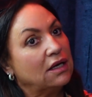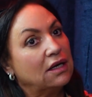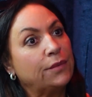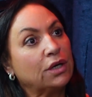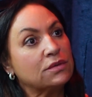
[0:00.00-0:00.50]

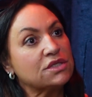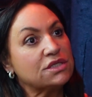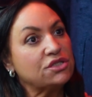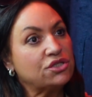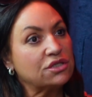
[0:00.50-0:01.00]
But it was
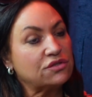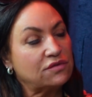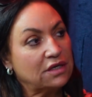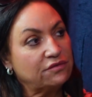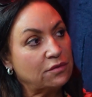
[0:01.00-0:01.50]
just
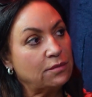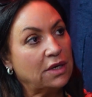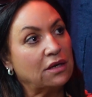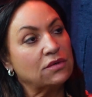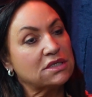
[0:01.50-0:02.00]
right for
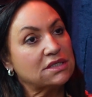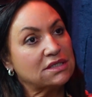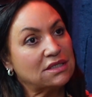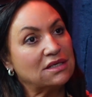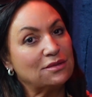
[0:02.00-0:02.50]
me. I wanted to
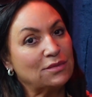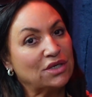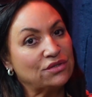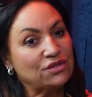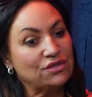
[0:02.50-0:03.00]
stand on my
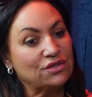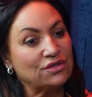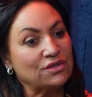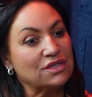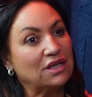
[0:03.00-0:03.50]
own two shoes,